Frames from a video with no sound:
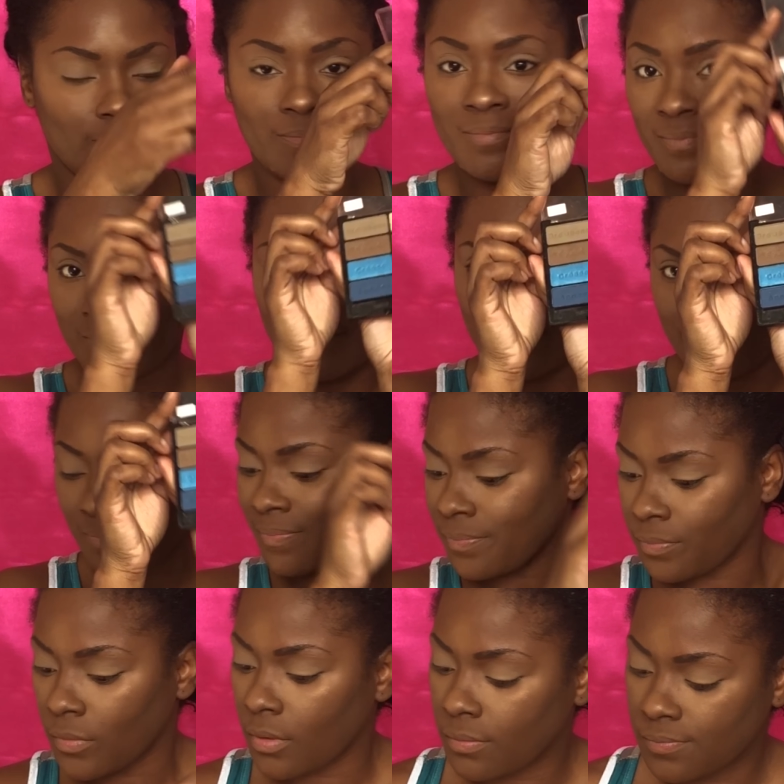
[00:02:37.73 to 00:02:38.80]
Then I'm
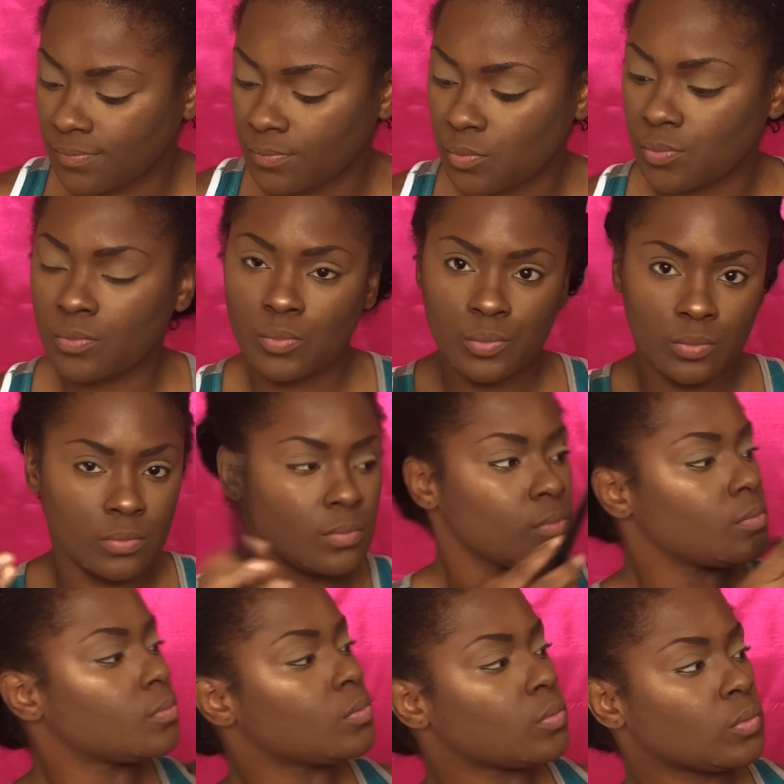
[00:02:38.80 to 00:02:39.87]
going to grab
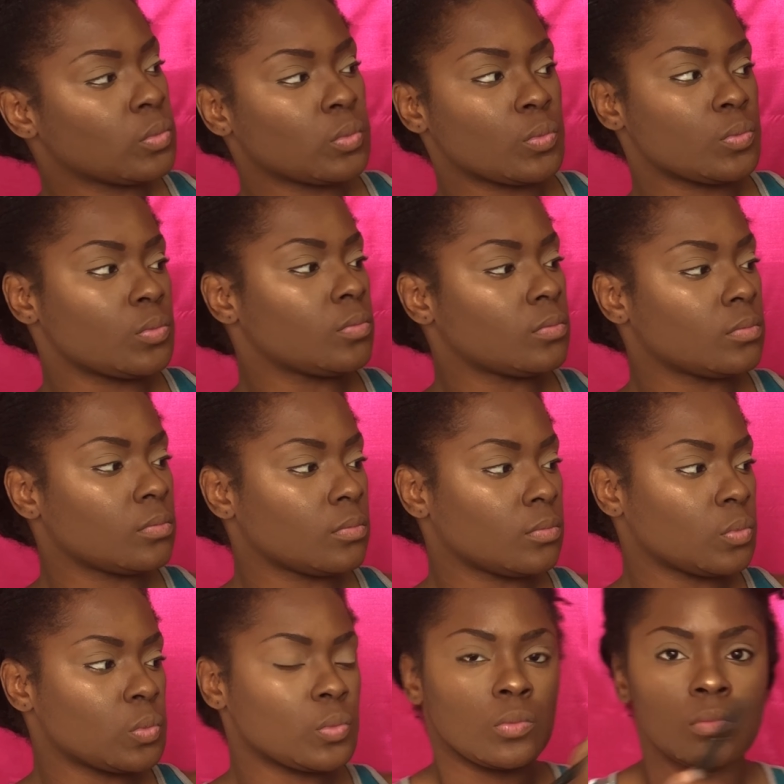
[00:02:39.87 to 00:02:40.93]
my Island Blues palette